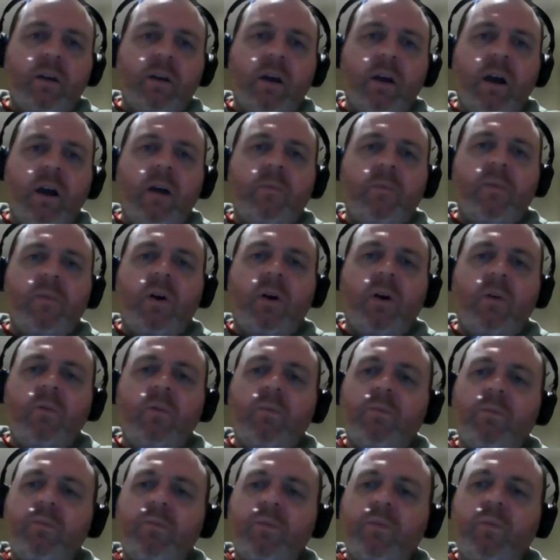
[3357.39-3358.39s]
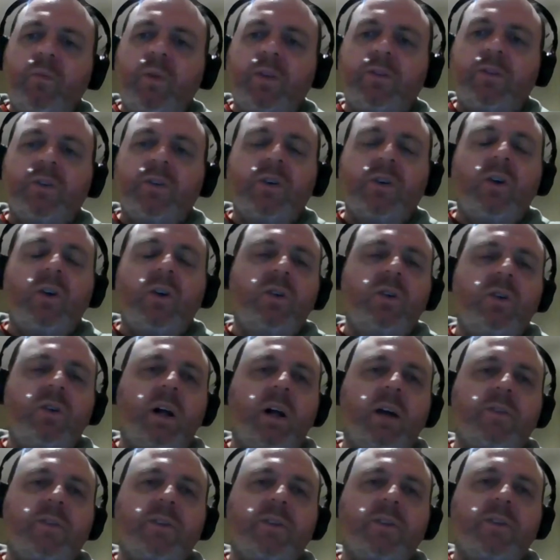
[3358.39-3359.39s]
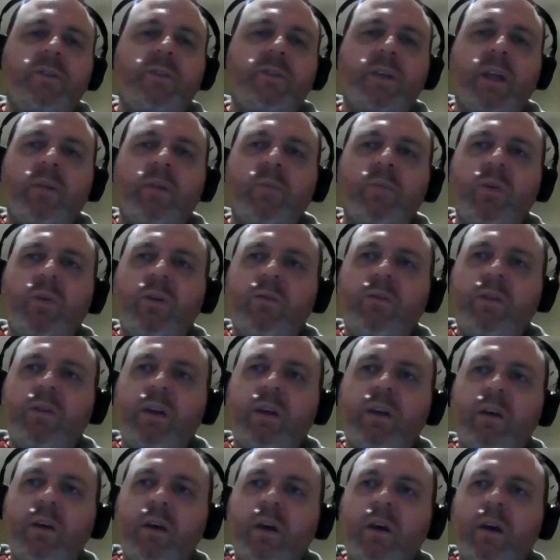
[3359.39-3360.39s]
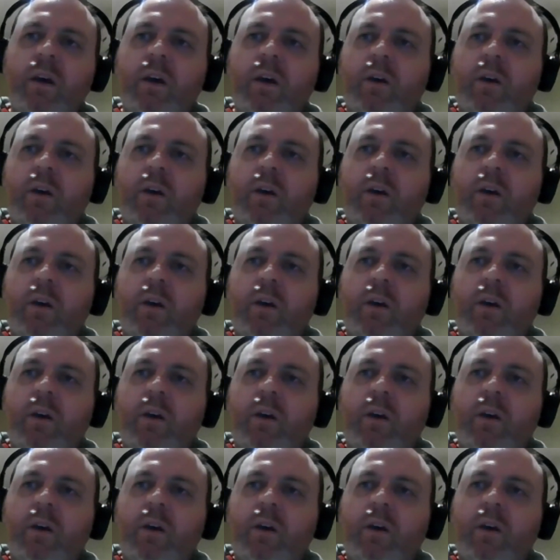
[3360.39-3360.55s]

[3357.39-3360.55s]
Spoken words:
I went to Gold Class to go see that movie